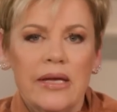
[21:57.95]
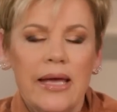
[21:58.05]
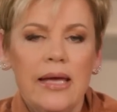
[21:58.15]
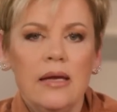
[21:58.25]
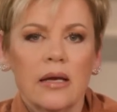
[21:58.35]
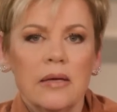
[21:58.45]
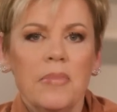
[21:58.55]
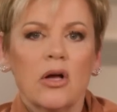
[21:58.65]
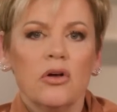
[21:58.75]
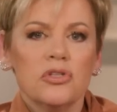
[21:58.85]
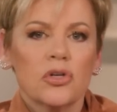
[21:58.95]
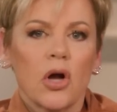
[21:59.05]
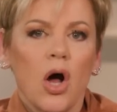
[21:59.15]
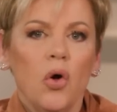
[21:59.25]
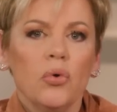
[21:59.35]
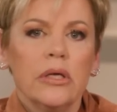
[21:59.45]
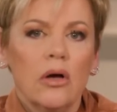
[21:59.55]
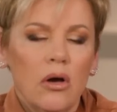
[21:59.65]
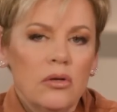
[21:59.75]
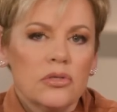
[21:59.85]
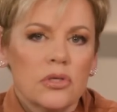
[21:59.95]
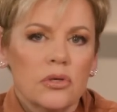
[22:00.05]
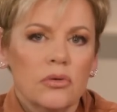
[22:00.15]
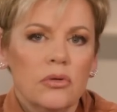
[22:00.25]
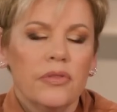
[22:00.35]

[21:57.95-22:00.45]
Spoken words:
healing because they're holding on to